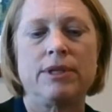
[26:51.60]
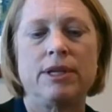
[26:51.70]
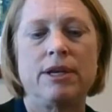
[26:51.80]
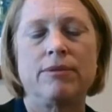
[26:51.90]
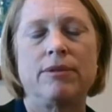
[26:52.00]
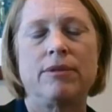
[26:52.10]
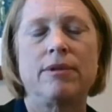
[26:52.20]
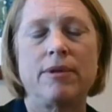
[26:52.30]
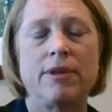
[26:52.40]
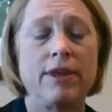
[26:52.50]
you know,
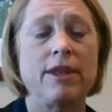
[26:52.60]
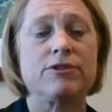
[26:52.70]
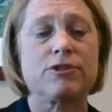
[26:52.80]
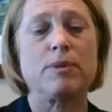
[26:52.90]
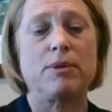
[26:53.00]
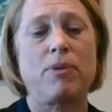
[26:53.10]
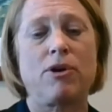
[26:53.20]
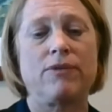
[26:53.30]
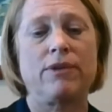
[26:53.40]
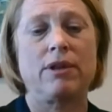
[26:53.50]
and then it's going to be
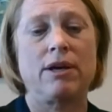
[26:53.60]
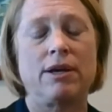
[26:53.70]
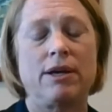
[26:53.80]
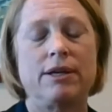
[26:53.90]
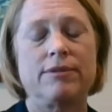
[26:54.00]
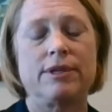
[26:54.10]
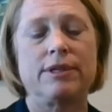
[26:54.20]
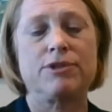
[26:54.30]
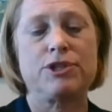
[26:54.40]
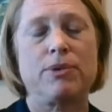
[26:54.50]
part of
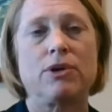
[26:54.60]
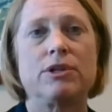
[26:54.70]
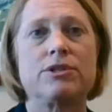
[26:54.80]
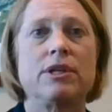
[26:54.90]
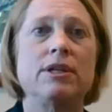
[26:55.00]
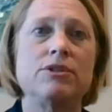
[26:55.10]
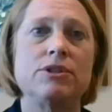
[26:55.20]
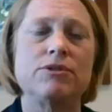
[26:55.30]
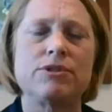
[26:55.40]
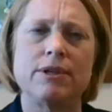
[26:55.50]
the shipyards, and
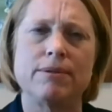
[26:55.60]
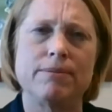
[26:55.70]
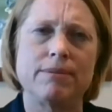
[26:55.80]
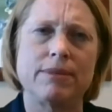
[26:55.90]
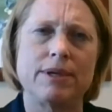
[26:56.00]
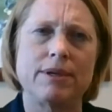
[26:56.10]
do some